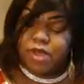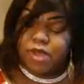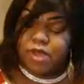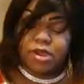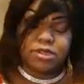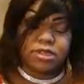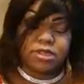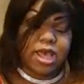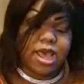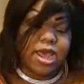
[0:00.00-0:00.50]

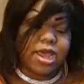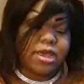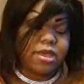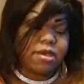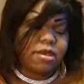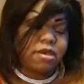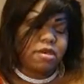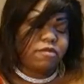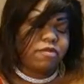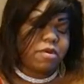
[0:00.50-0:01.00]
fire sign,
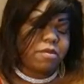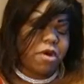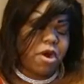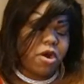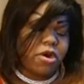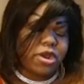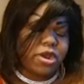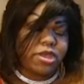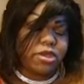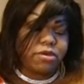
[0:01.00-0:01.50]
from
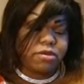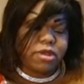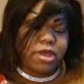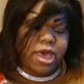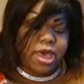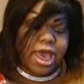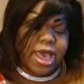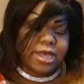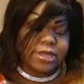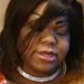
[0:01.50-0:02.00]
hurting you,
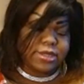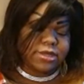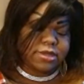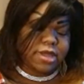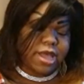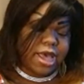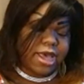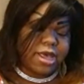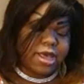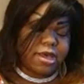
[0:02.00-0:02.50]
their ass is
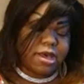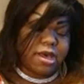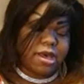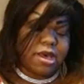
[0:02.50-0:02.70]
like,